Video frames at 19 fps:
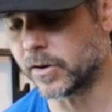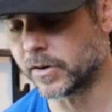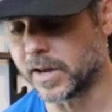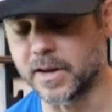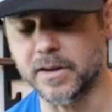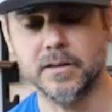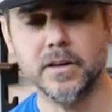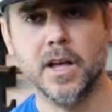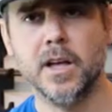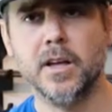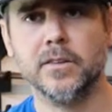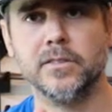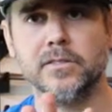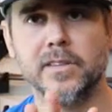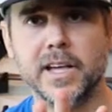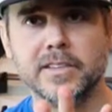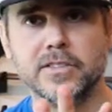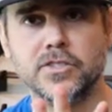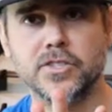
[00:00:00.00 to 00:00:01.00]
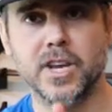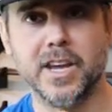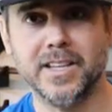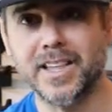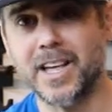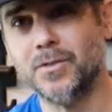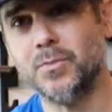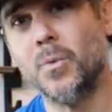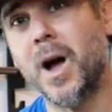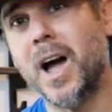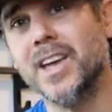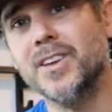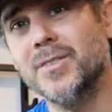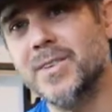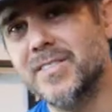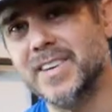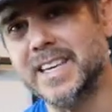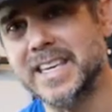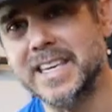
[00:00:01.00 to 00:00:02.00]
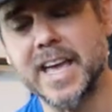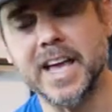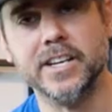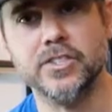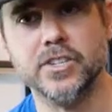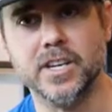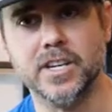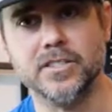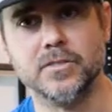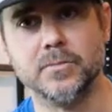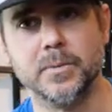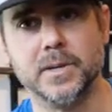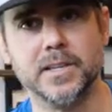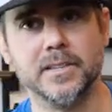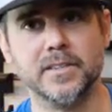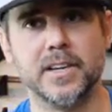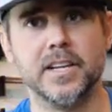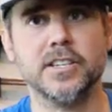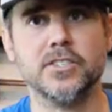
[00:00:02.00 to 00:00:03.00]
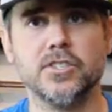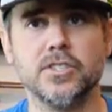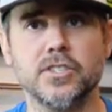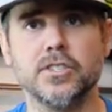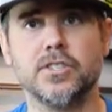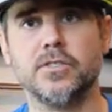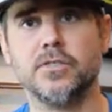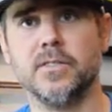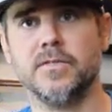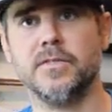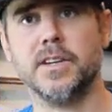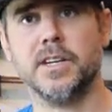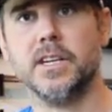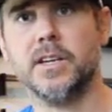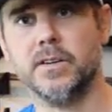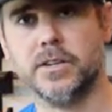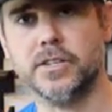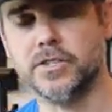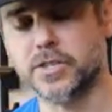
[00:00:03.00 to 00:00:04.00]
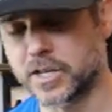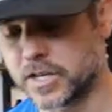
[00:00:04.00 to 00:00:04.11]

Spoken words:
Okay, so that's why you even get change plates, and I should just do a video on